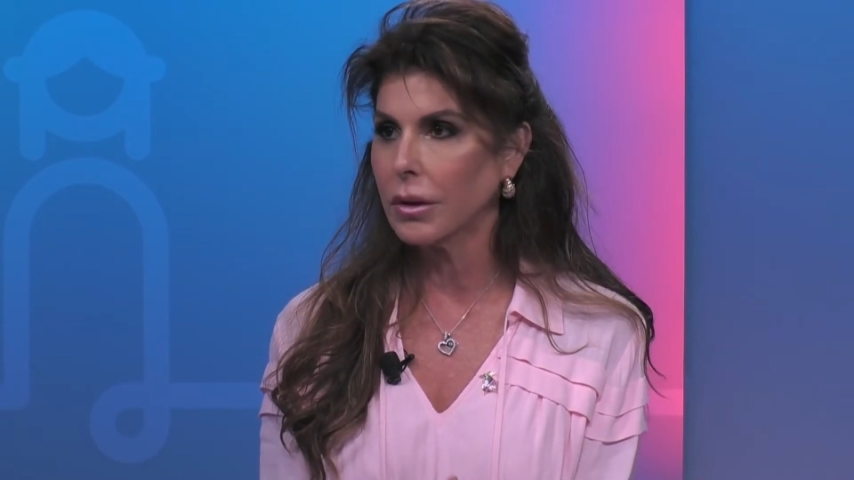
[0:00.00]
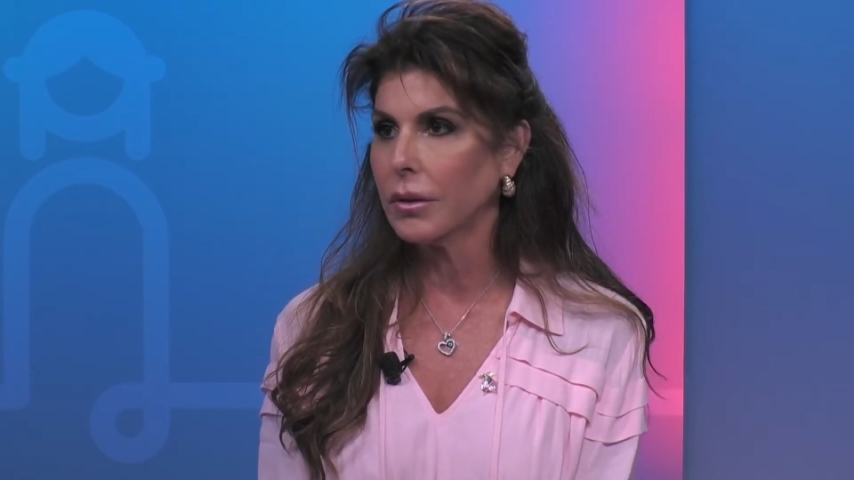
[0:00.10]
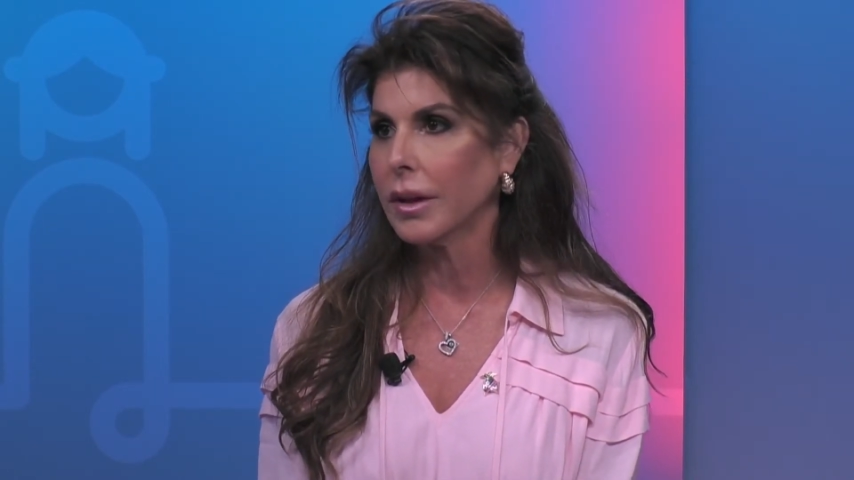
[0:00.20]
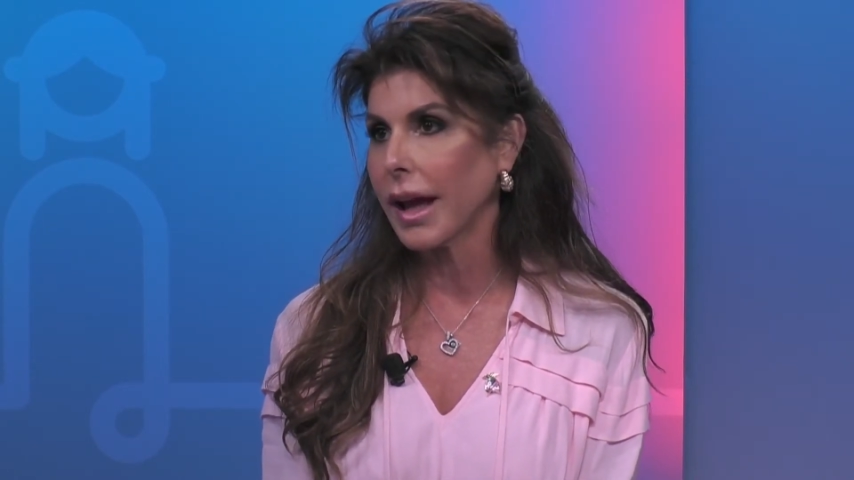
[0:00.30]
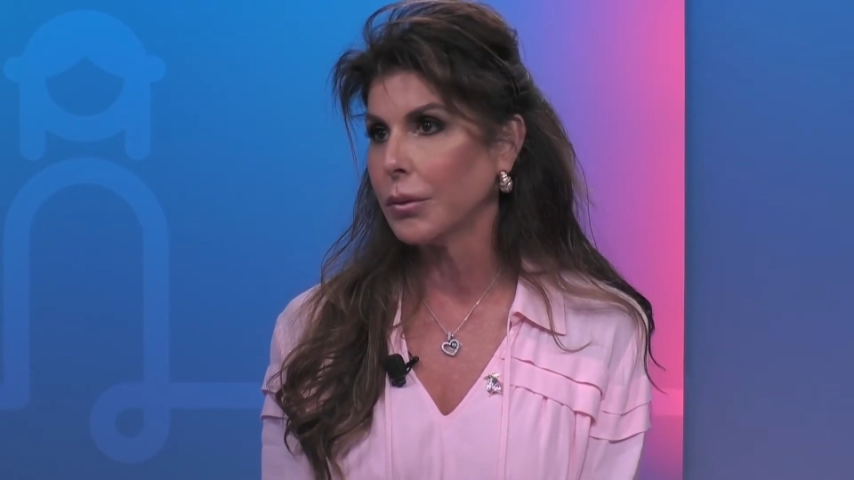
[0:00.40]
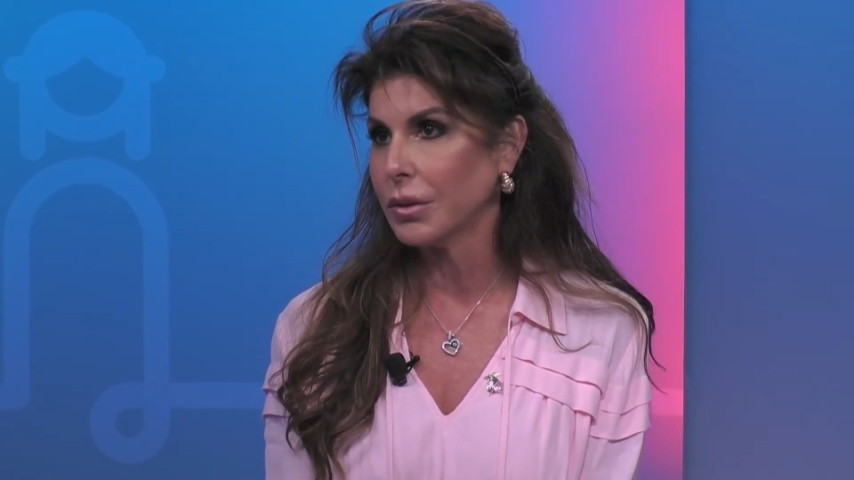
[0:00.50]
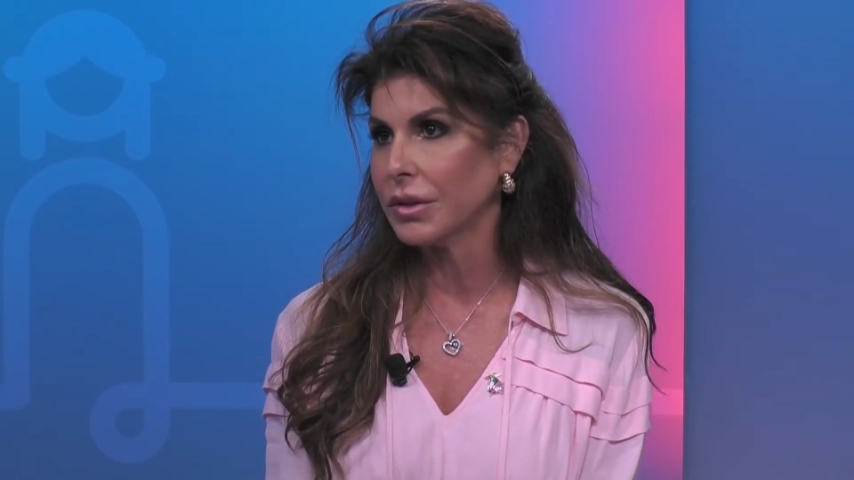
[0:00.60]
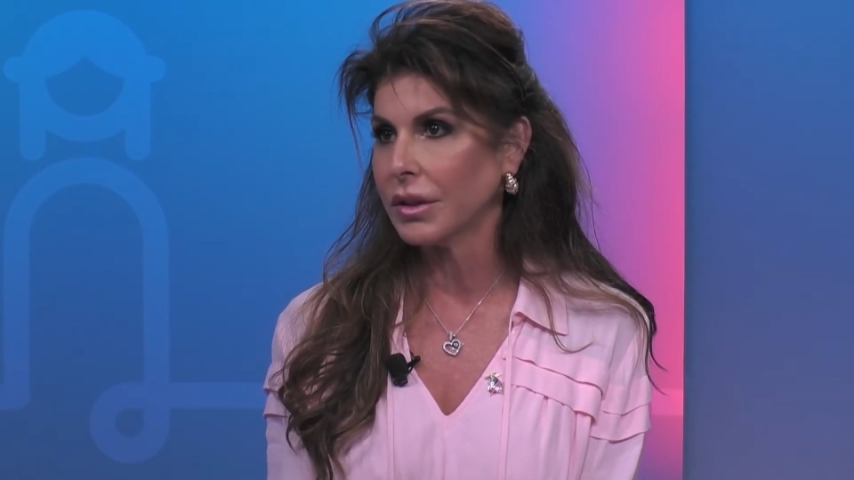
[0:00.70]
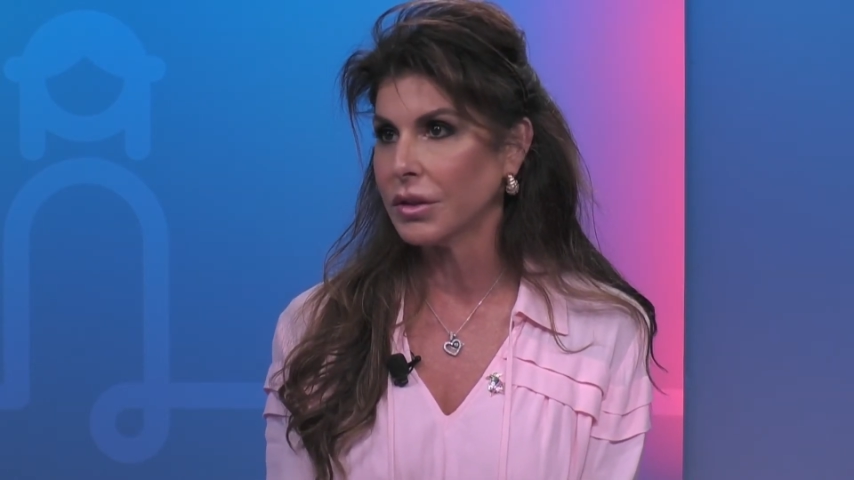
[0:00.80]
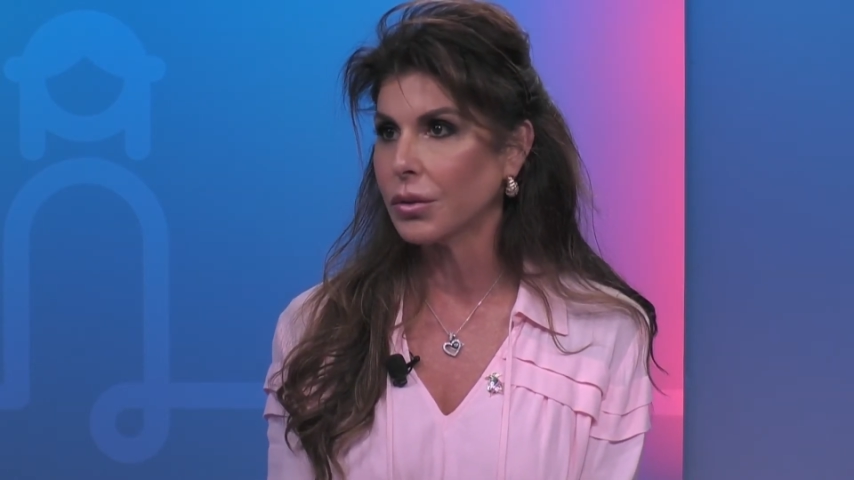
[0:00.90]
that was
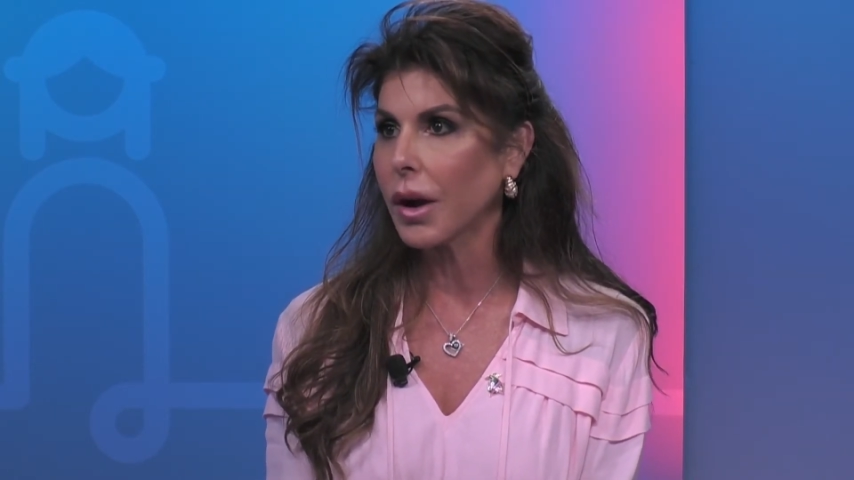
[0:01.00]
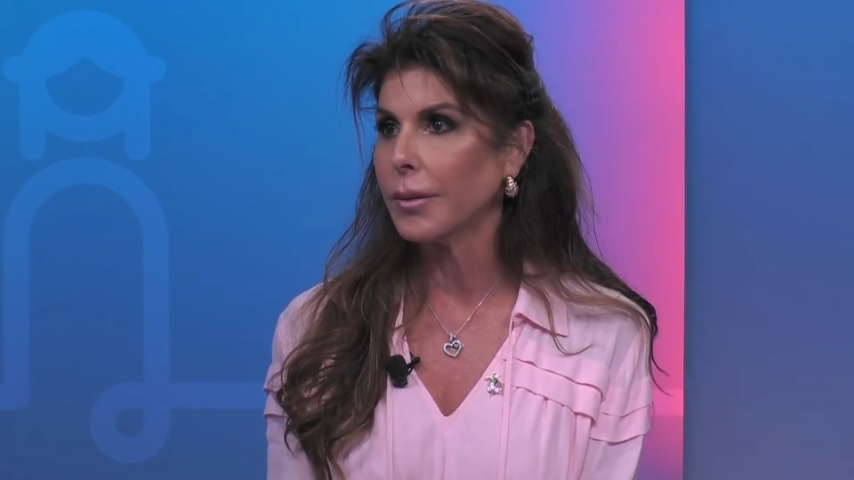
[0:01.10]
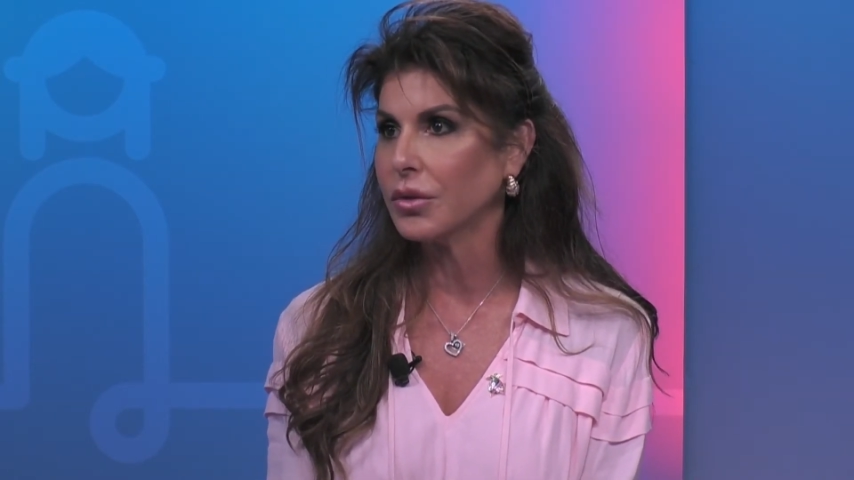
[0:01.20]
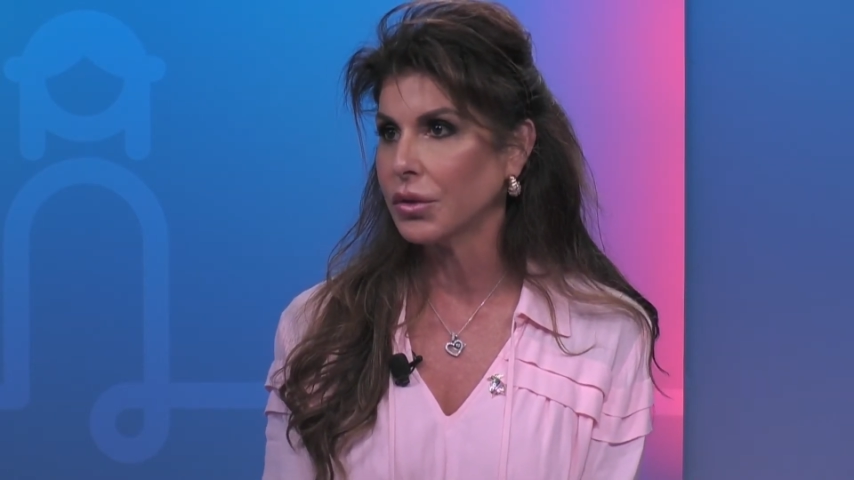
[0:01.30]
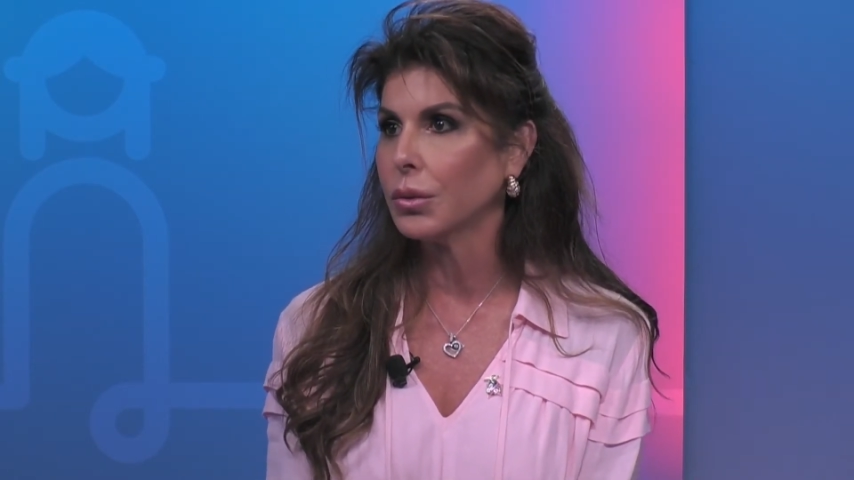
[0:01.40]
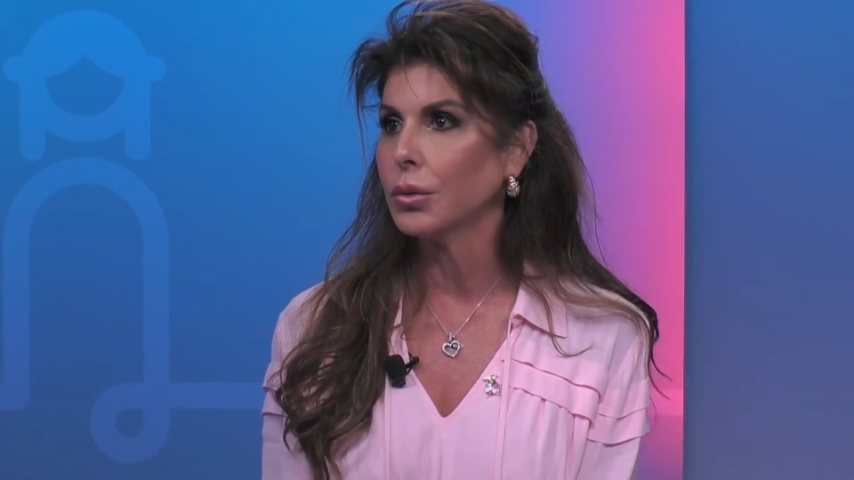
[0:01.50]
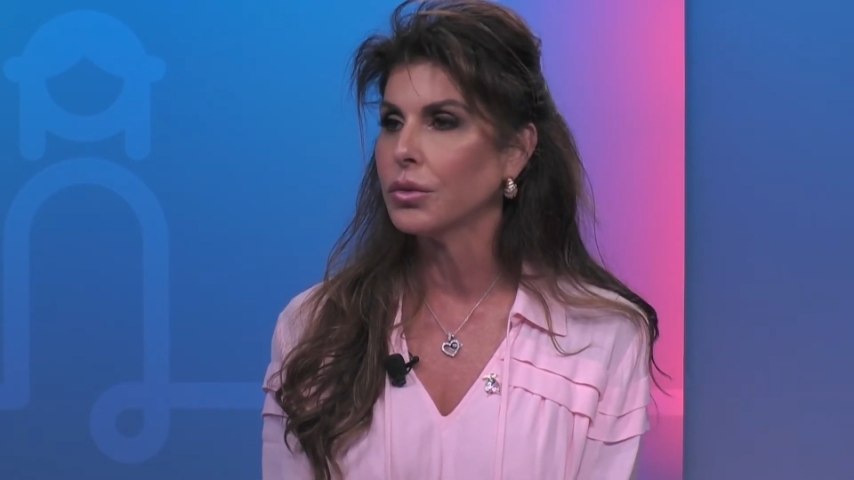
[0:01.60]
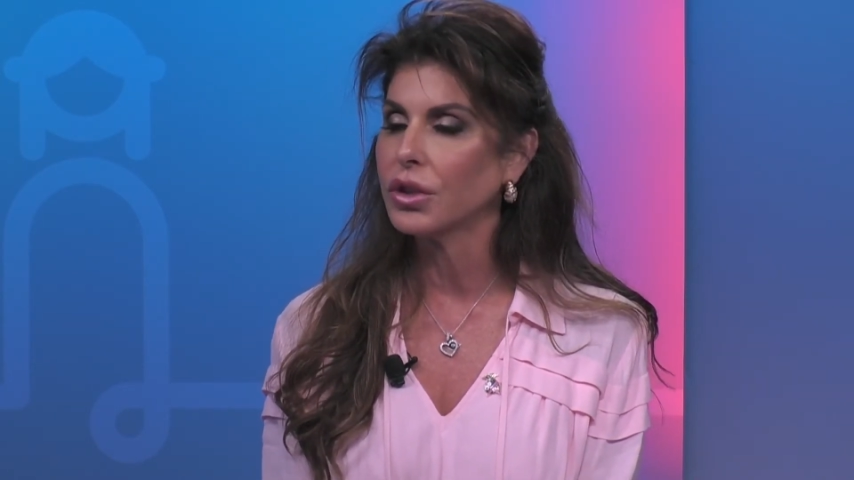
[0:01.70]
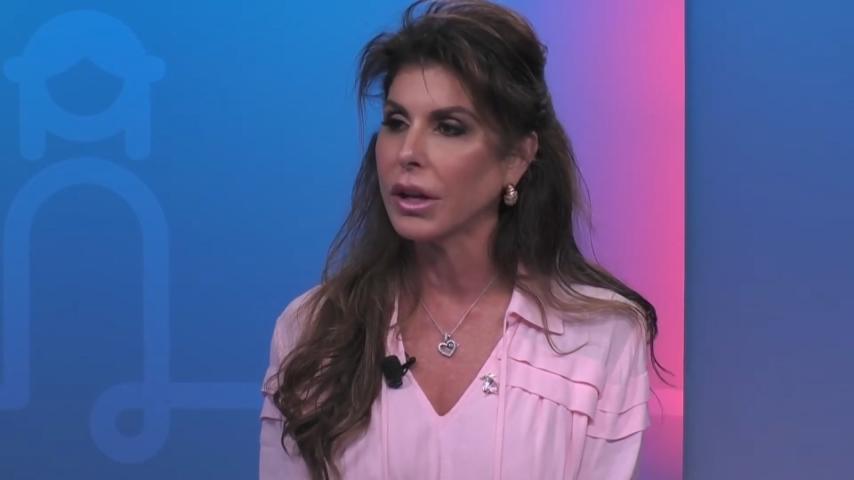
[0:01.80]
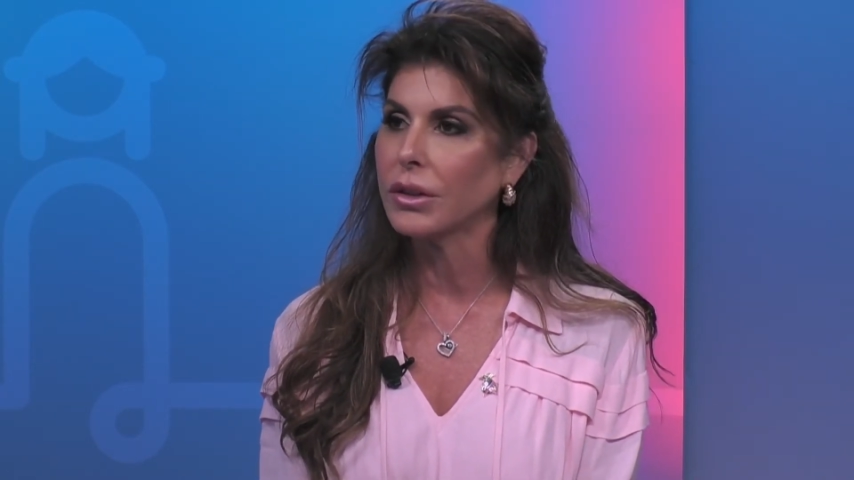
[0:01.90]
inscribed to
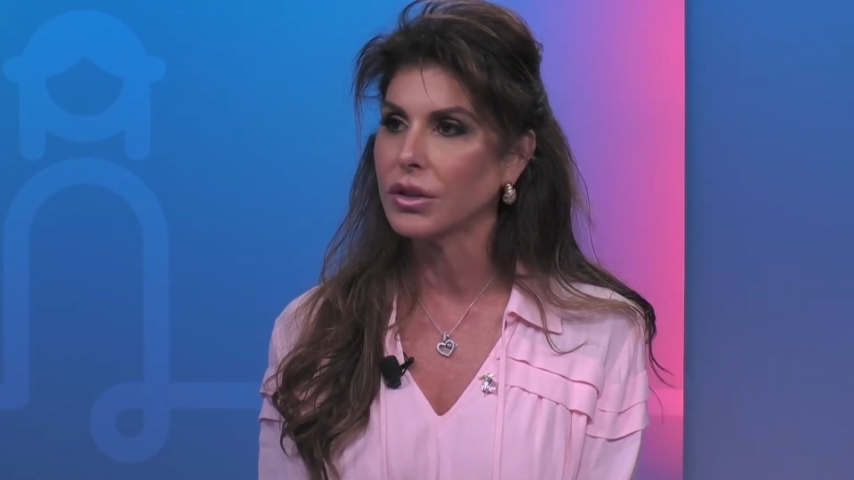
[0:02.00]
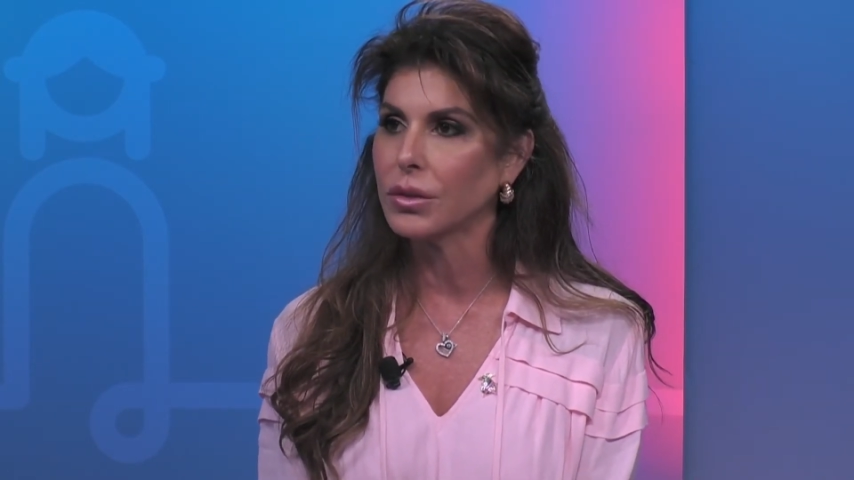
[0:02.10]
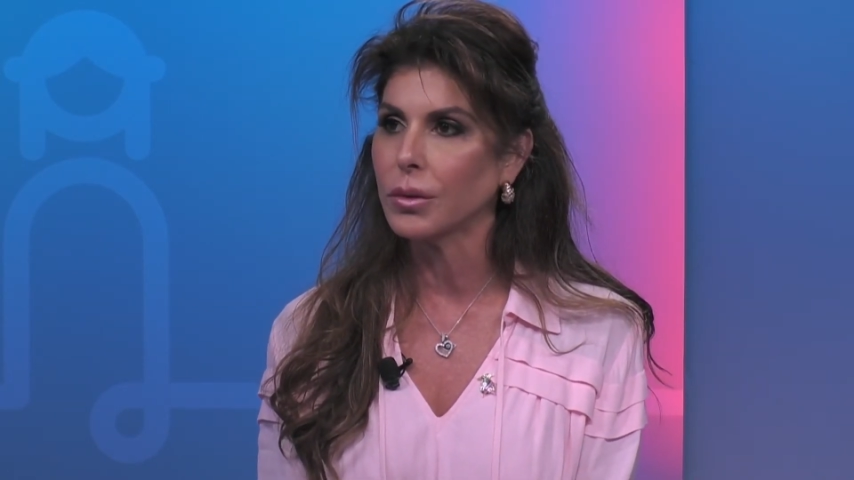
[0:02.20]
change into a